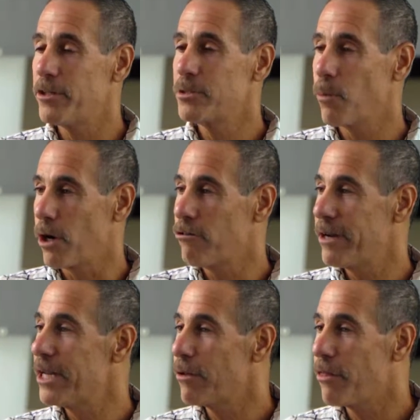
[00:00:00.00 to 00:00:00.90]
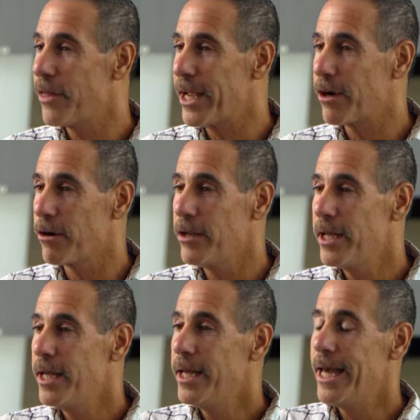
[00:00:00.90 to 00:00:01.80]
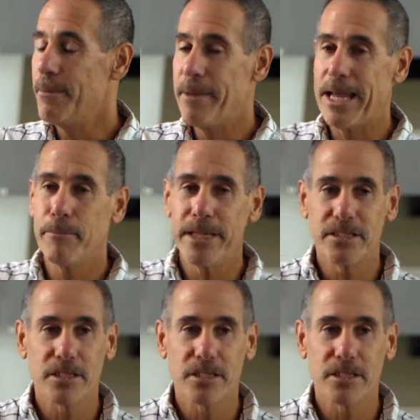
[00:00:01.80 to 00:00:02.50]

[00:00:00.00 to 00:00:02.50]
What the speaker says: much more critical thinker. It made me